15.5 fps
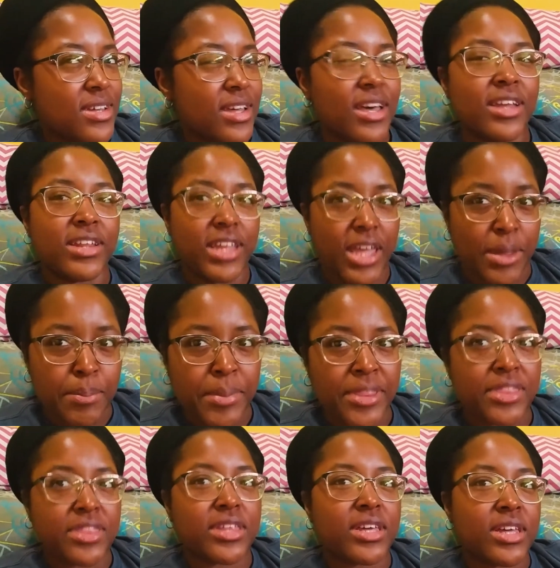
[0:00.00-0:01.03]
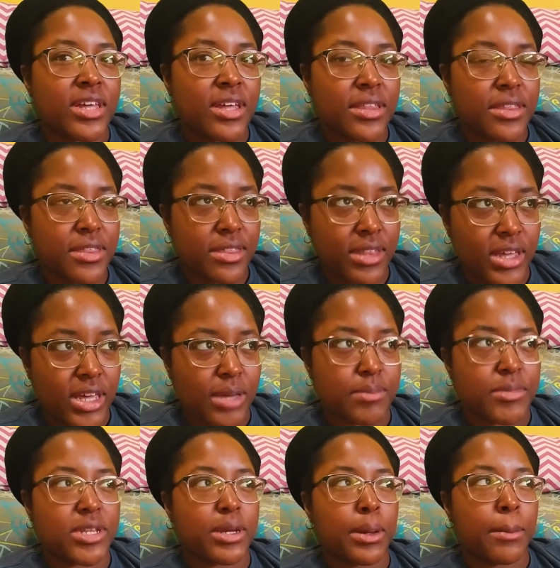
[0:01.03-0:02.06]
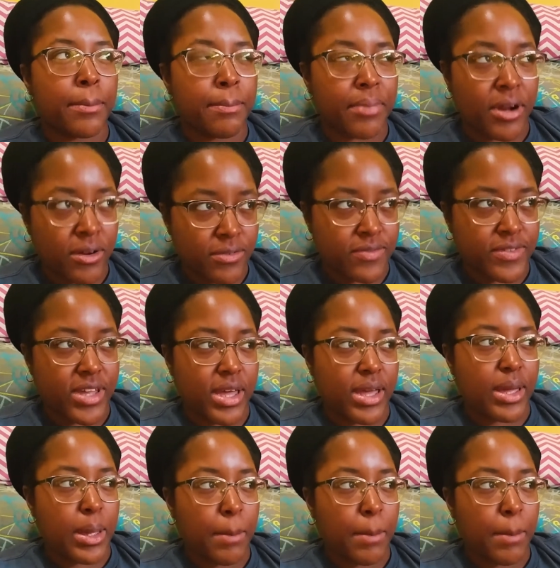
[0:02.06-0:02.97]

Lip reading: An empathy themed birthday?